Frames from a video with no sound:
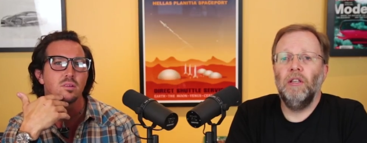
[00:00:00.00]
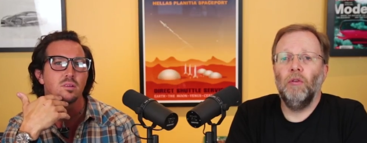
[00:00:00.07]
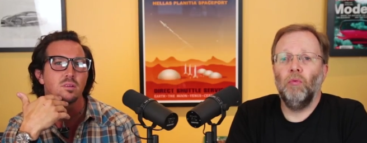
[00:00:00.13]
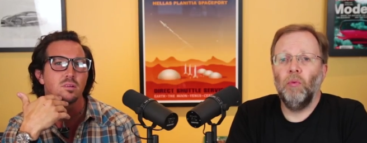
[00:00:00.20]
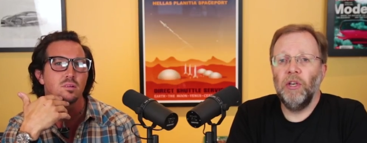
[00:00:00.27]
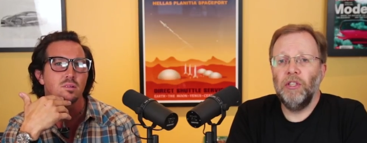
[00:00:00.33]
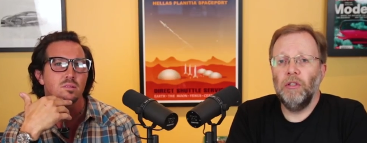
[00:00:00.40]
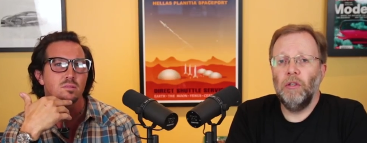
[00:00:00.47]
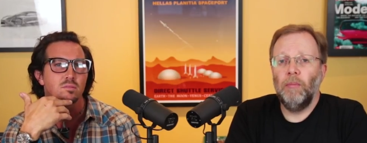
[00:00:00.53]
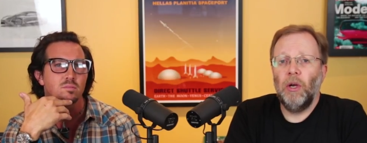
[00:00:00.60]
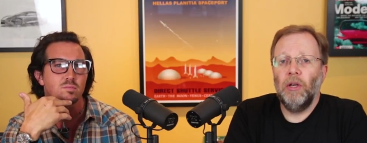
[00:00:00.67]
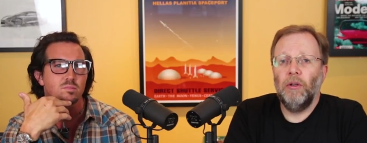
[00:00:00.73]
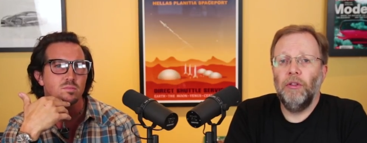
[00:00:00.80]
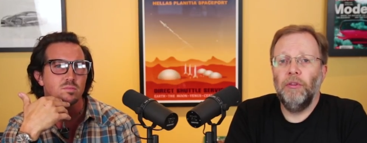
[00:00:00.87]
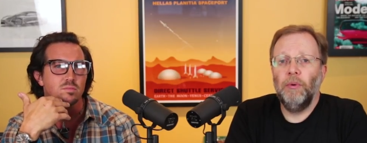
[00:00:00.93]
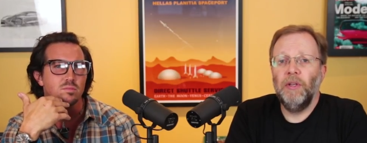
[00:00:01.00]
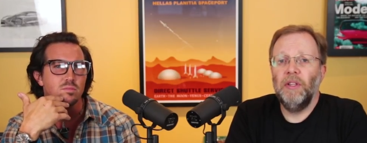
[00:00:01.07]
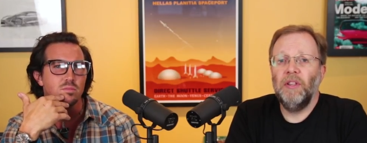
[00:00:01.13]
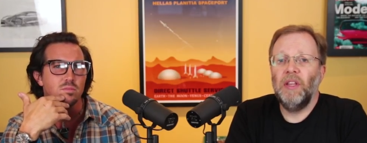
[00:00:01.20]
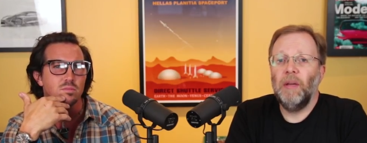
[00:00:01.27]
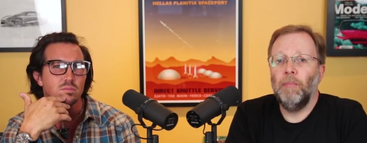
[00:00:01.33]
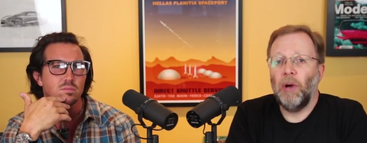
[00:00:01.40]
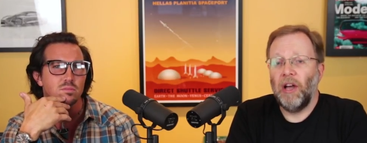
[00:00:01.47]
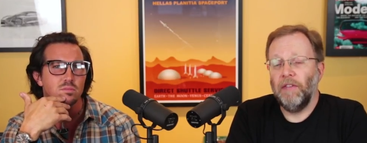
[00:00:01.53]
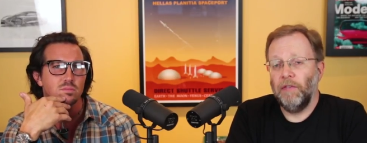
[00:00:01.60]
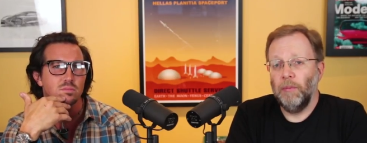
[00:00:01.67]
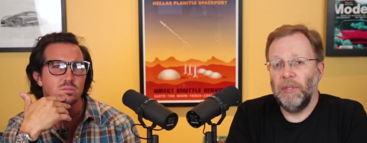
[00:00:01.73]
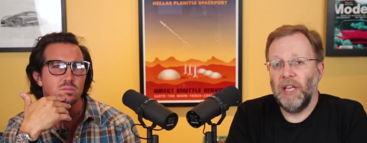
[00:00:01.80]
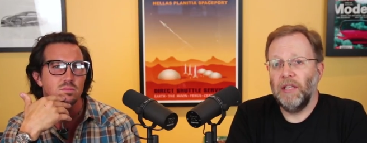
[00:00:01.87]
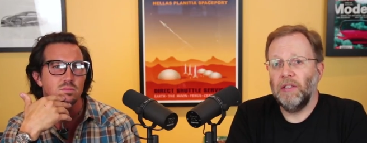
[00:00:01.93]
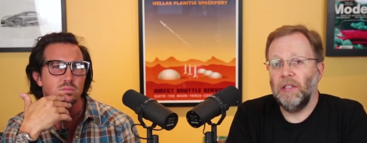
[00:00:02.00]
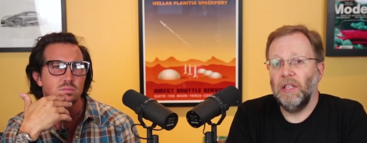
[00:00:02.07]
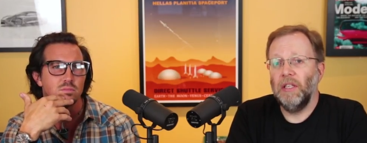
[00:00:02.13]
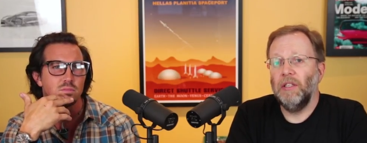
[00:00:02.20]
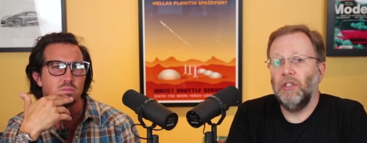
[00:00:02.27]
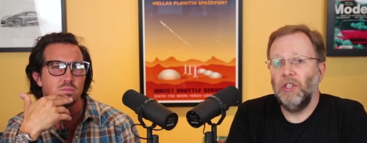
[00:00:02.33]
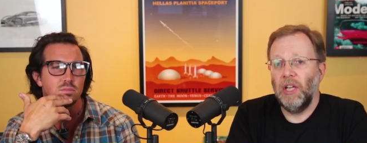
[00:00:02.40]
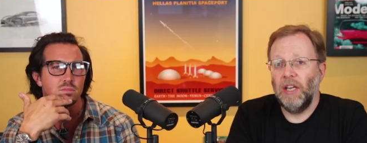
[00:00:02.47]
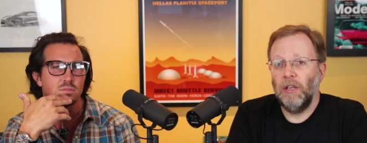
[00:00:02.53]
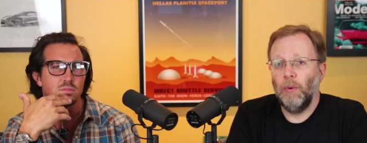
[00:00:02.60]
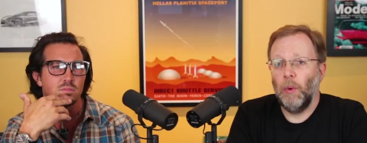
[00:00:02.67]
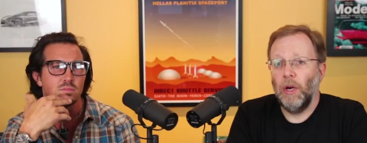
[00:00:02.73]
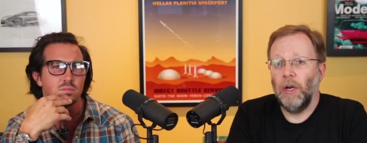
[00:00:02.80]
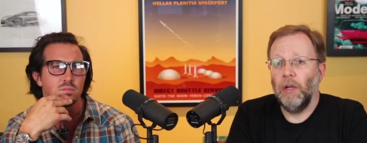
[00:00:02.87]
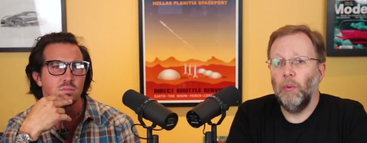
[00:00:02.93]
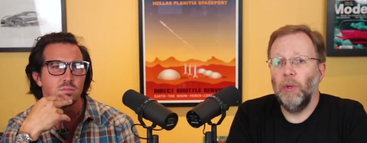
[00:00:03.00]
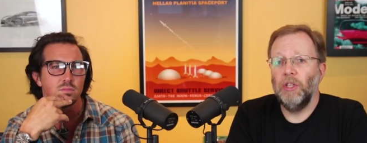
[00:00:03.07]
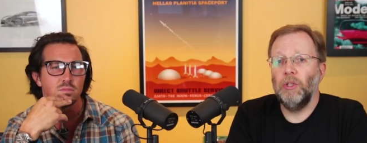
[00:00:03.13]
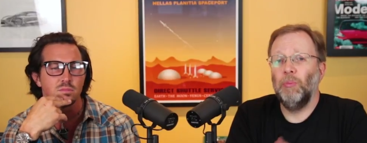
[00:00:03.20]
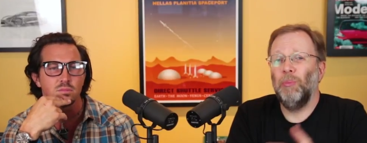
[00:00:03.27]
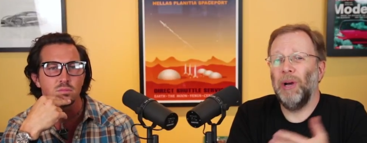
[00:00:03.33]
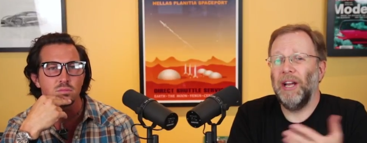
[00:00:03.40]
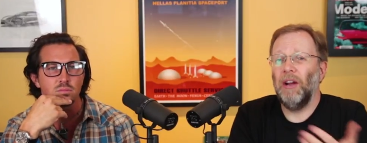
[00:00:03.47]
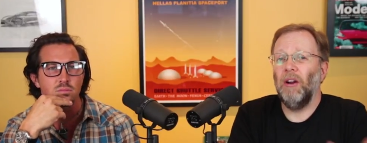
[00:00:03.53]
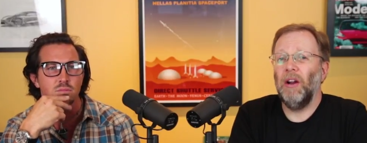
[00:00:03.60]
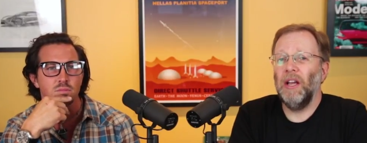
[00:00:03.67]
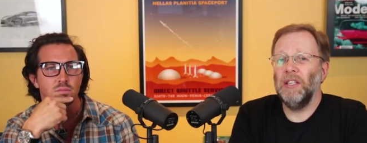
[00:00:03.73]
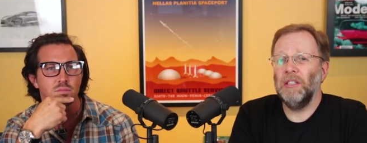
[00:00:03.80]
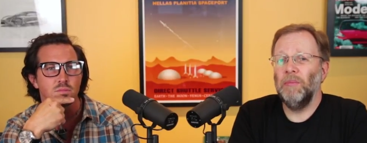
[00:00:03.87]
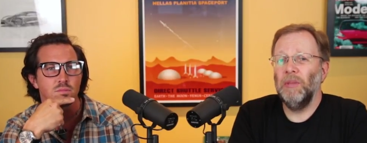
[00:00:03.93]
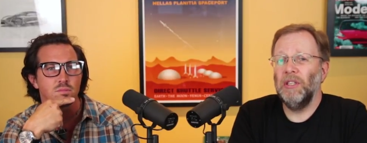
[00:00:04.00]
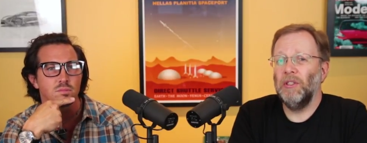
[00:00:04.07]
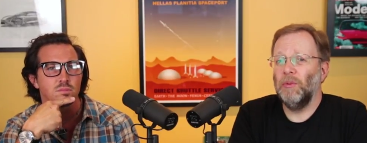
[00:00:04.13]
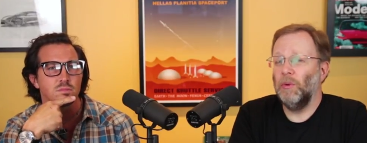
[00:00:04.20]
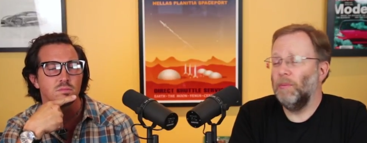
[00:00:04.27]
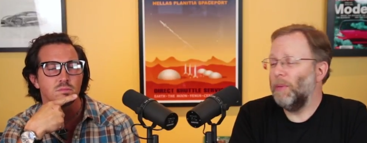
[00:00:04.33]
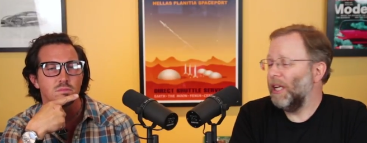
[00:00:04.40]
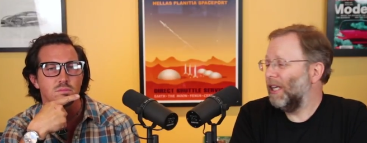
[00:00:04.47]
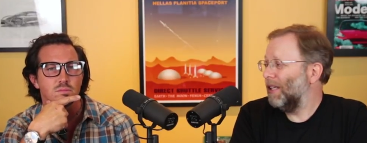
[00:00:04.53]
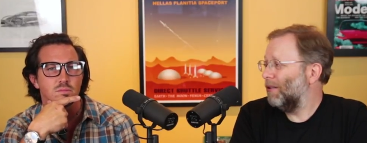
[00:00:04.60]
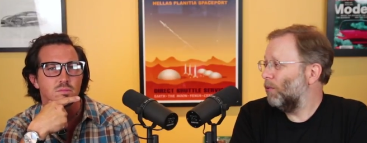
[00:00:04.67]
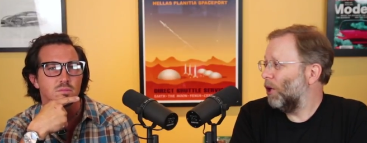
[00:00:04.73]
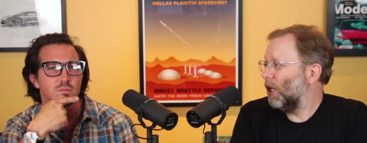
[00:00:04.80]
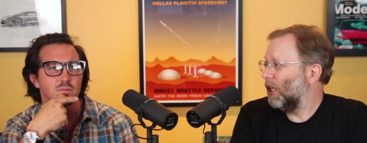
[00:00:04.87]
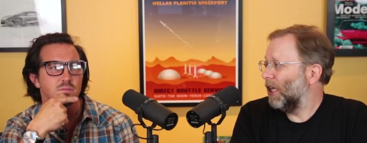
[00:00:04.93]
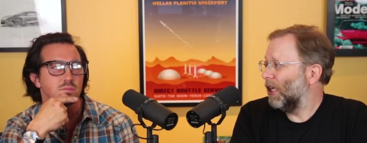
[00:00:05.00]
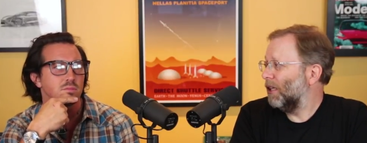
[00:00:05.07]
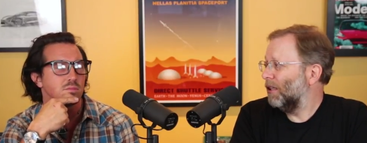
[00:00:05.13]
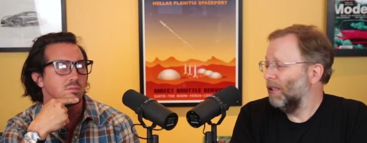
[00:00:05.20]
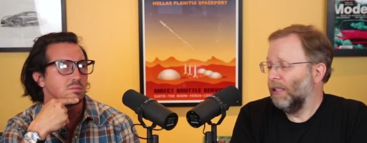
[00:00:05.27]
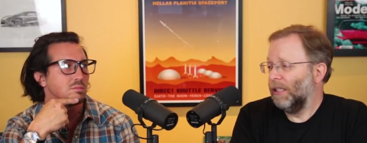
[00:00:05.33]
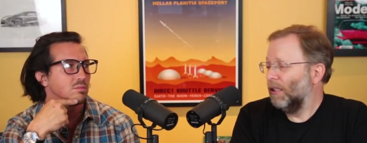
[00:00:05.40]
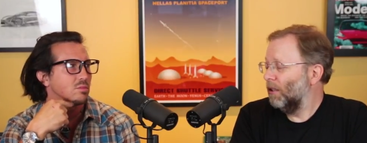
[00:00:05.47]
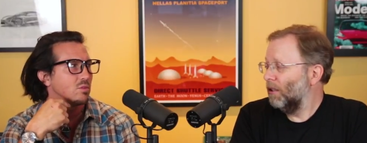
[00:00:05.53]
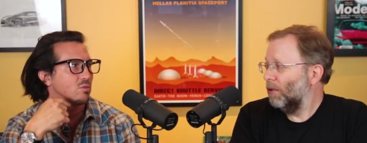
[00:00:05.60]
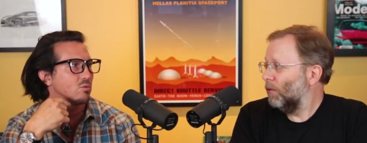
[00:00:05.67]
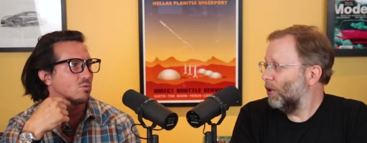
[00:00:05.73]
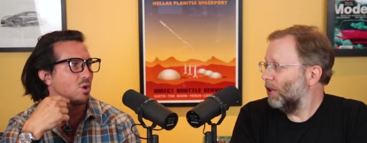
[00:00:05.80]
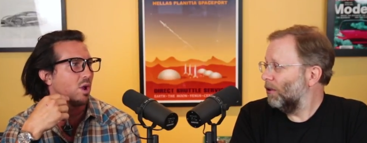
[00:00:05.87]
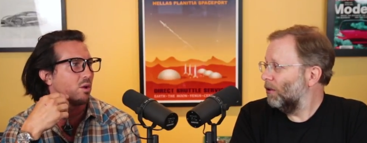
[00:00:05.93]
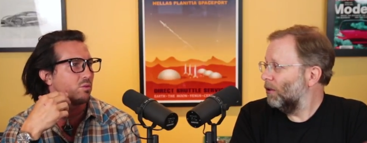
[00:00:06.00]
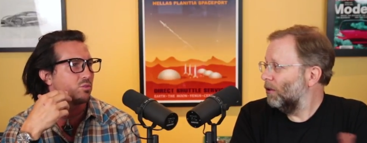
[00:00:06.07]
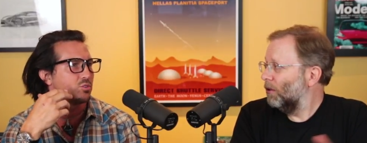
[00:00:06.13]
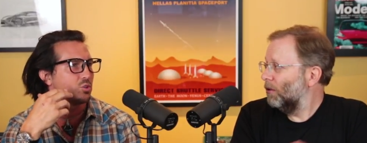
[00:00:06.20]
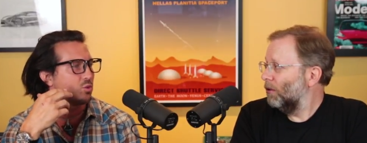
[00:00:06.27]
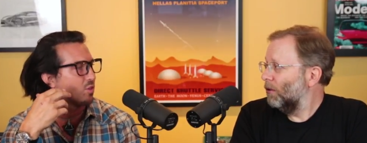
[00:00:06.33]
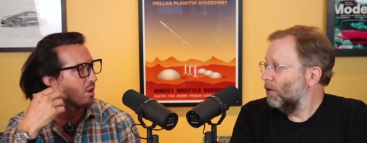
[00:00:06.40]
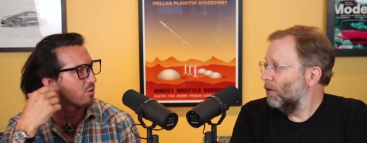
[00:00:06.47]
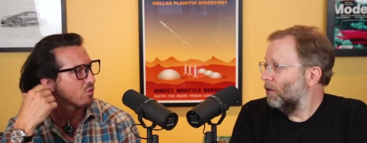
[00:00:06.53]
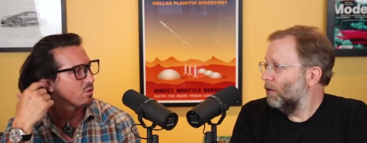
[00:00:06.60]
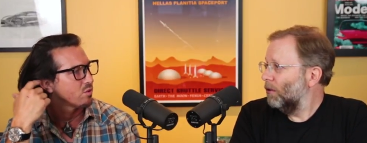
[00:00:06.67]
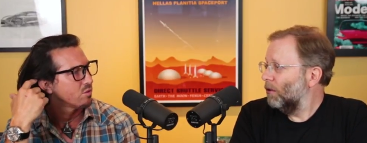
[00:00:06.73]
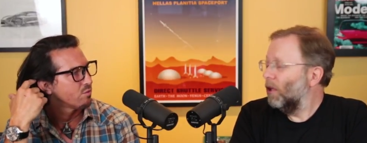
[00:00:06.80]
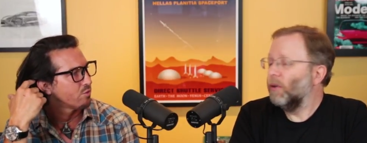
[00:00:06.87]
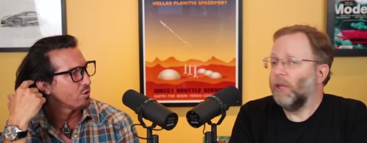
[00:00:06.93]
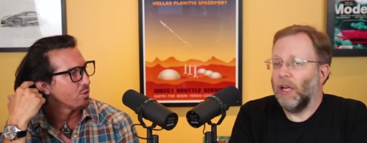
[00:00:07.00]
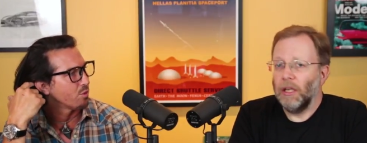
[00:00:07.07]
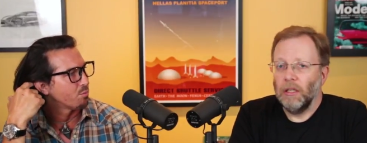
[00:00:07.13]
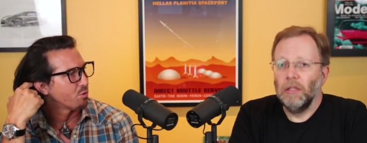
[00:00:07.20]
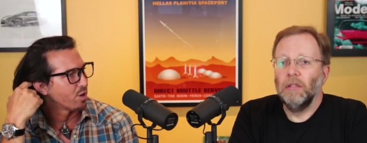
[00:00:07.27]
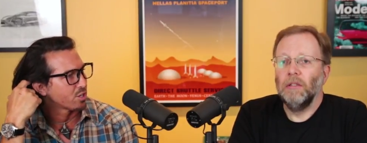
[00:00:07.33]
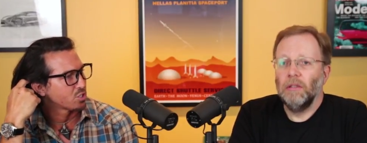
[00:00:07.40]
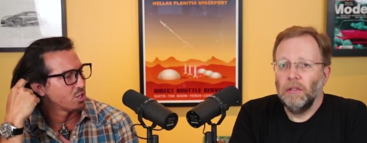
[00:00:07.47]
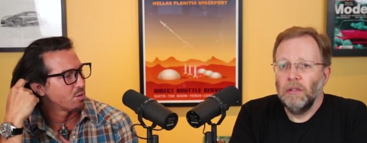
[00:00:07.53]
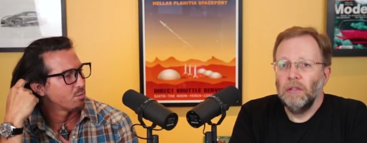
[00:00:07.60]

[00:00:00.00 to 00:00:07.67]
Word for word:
Speaker 1: the original Model 3 that they bought from Tesla in January, which by our estimates would make it what, like what?
Speaker 2: around 2000 okay. for the production